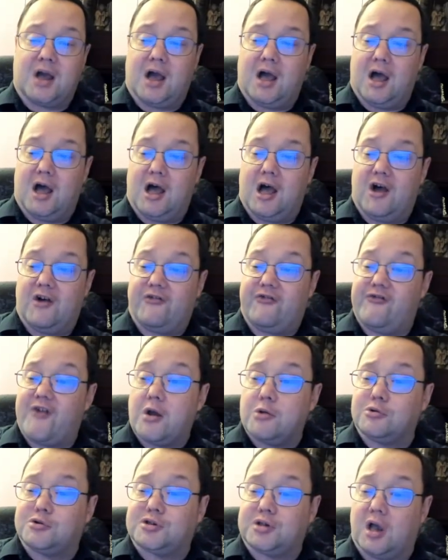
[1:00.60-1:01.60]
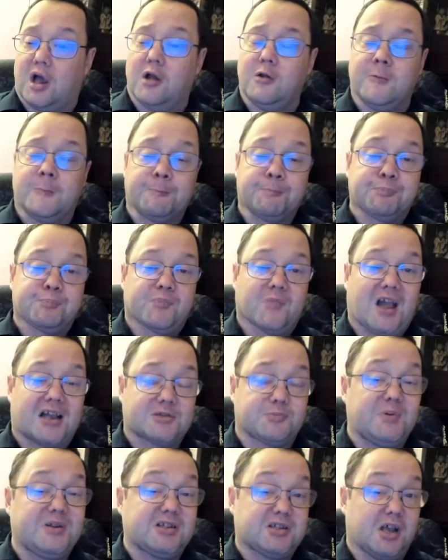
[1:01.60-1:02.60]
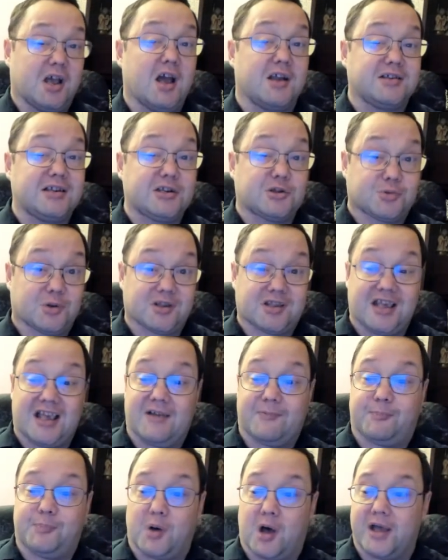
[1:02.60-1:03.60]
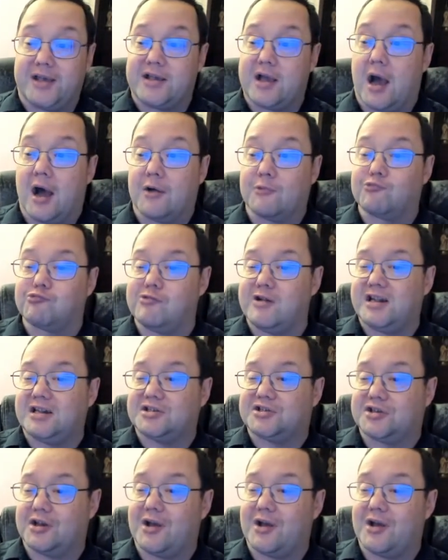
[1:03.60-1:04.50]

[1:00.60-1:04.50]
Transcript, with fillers: photo. That's been turned into a gift by Rich.